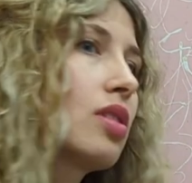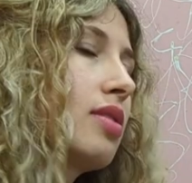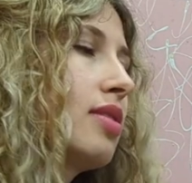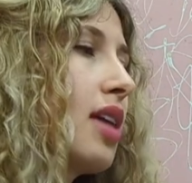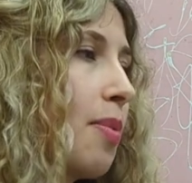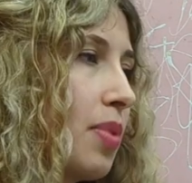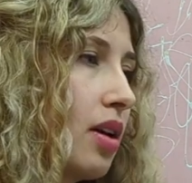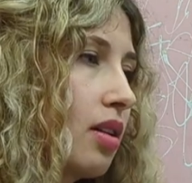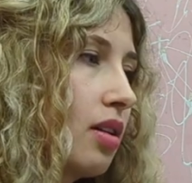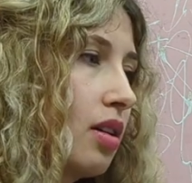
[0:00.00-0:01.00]
is it
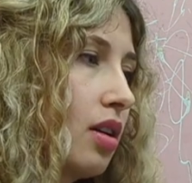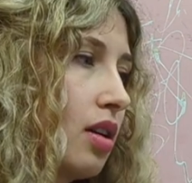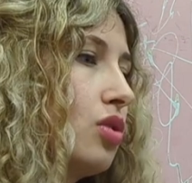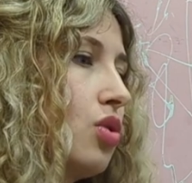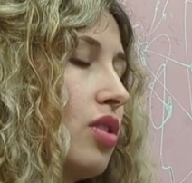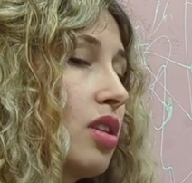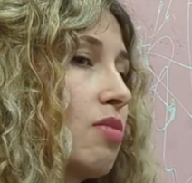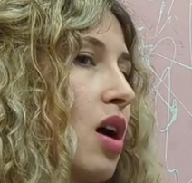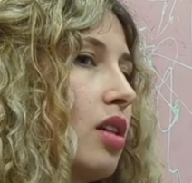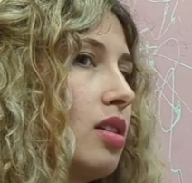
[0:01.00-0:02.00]
stepping? Do you think the
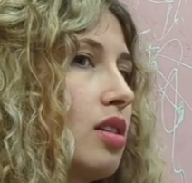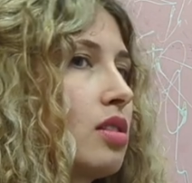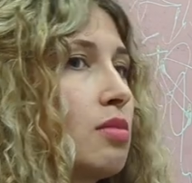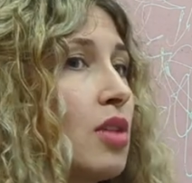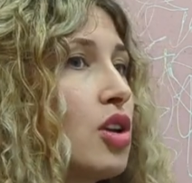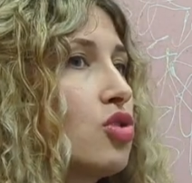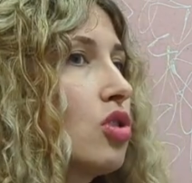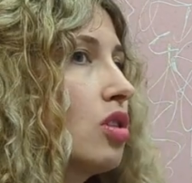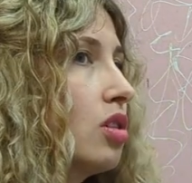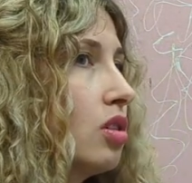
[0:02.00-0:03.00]
melody is in
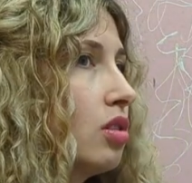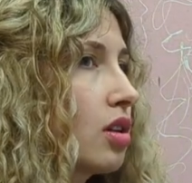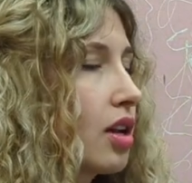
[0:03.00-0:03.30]
major,